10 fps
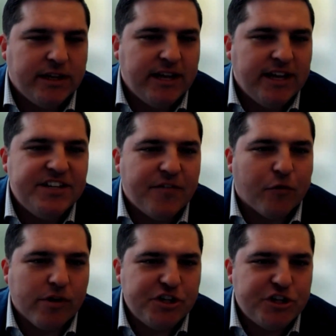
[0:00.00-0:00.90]
and
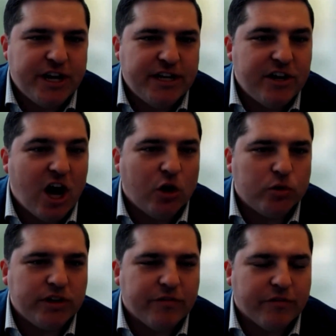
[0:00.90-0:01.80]
differentiated not
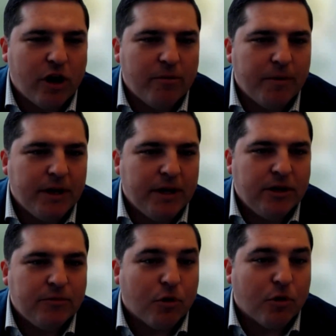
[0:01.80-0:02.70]
only from
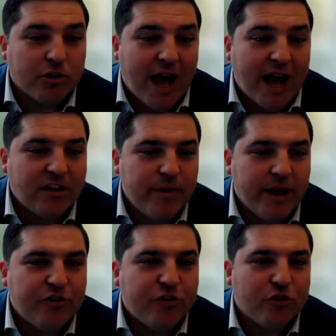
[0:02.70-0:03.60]
broader active
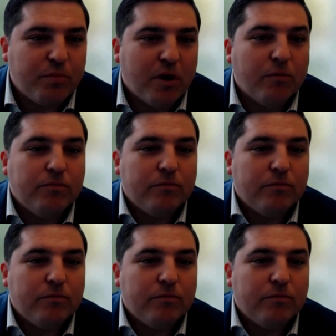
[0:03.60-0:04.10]
managers, but